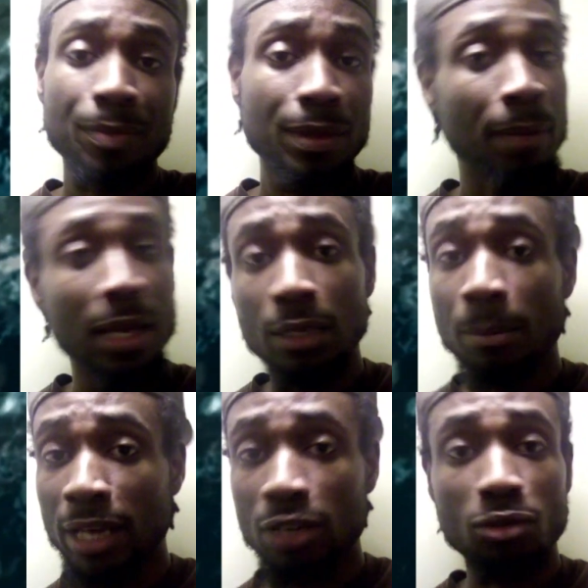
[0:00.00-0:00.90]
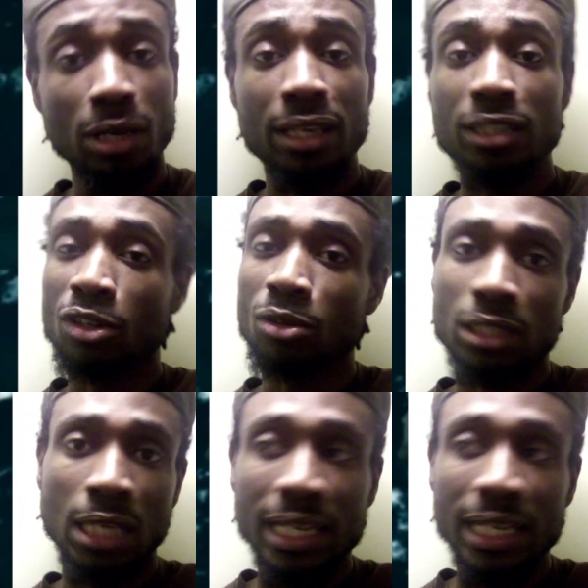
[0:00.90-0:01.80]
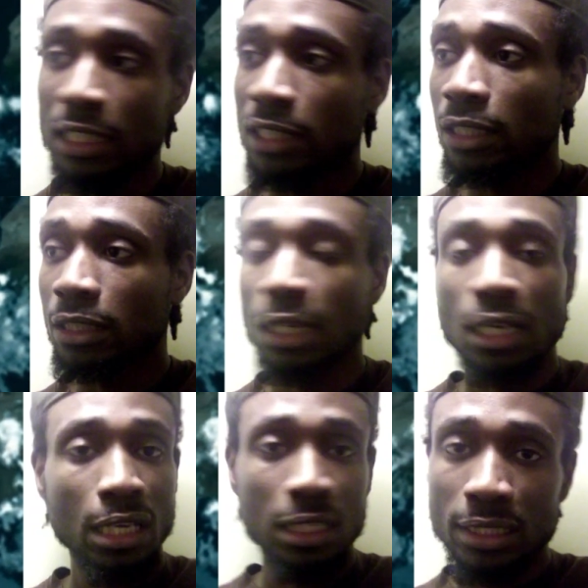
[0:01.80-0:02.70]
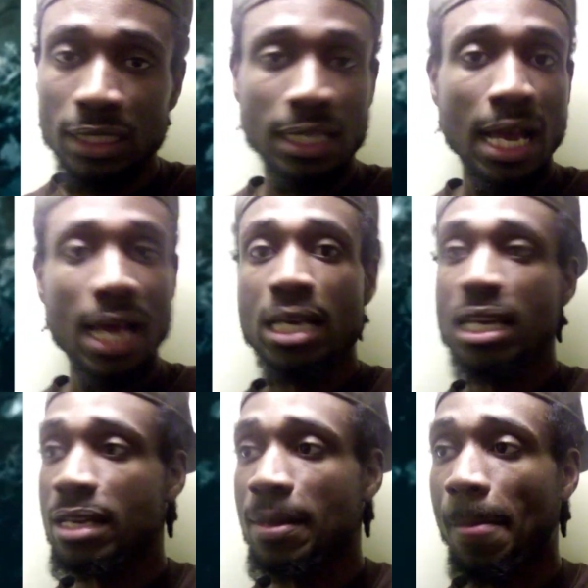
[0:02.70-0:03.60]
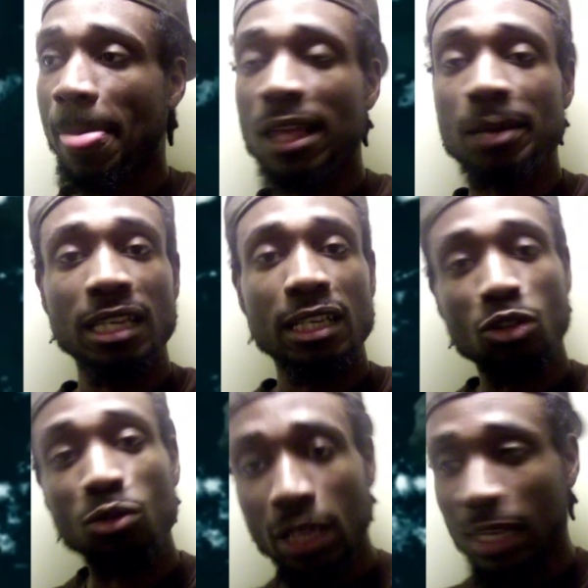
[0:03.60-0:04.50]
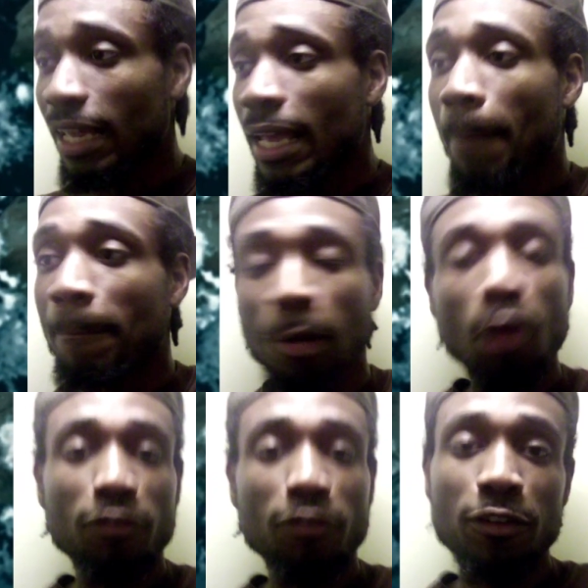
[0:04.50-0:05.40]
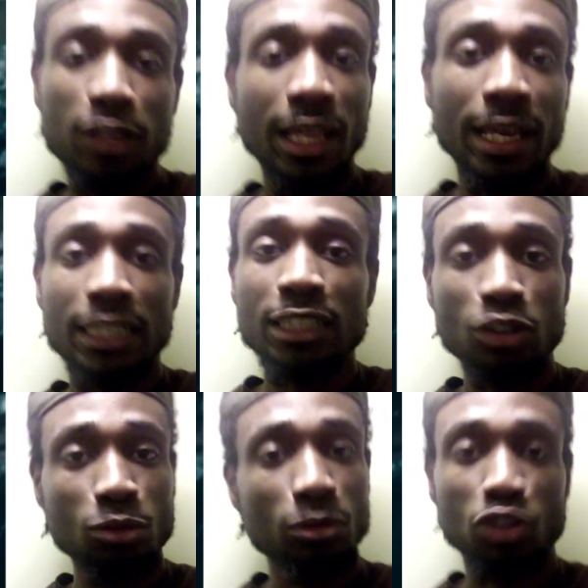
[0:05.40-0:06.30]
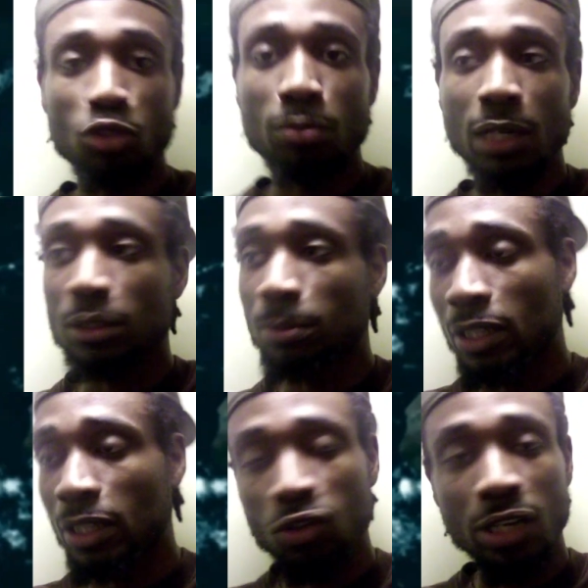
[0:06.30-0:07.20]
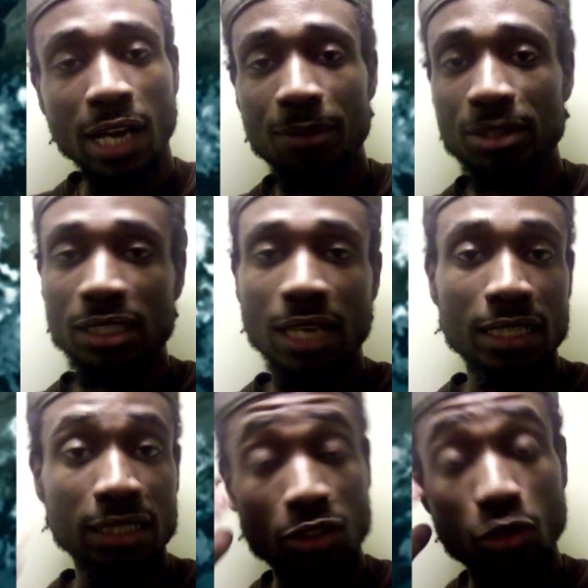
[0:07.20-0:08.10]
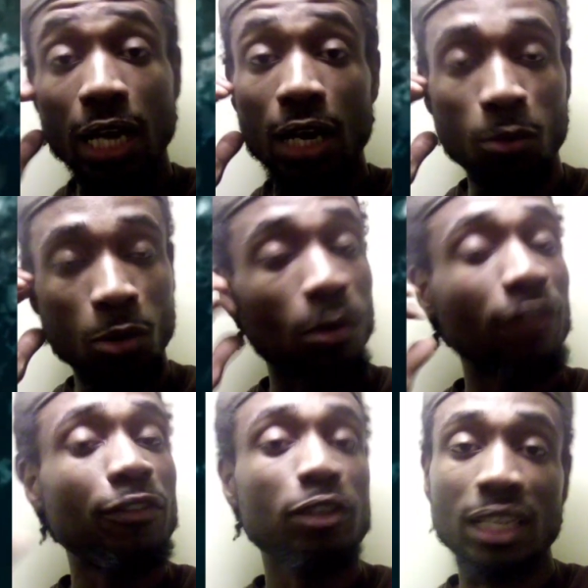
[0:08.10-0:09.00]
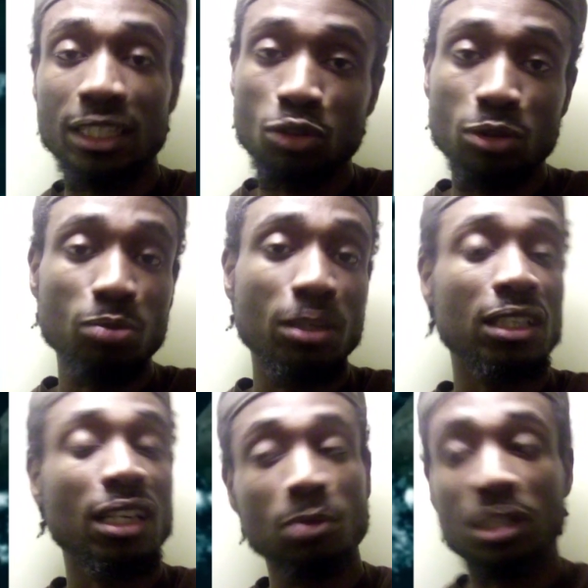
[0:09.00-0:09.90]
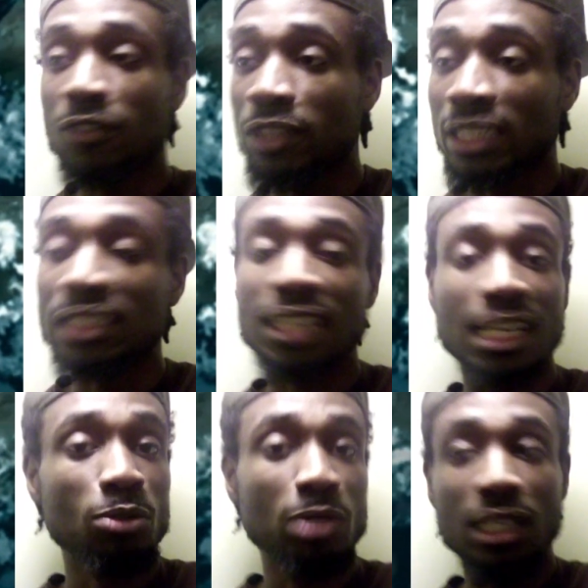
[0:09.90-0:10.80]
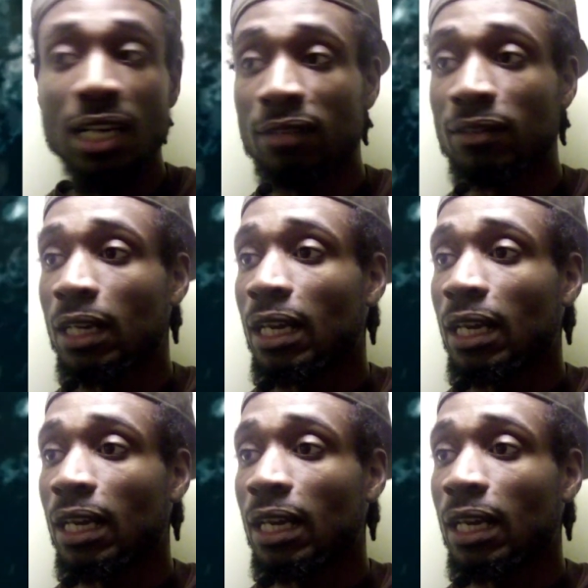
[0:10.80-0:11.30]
medical aid. So it's like it's just not hitting. You know what I'm saying? So they both feel like it's doing too much, but on the opposite side of things, or not. Well, one feels like it's doing too much, the other one feels like it's not doing enough.